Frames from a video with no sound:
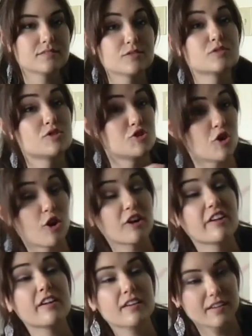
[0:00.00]

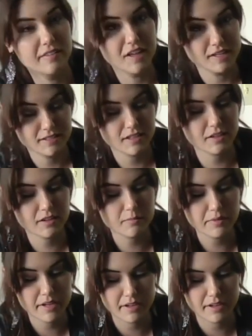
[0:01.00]
started and then tell them.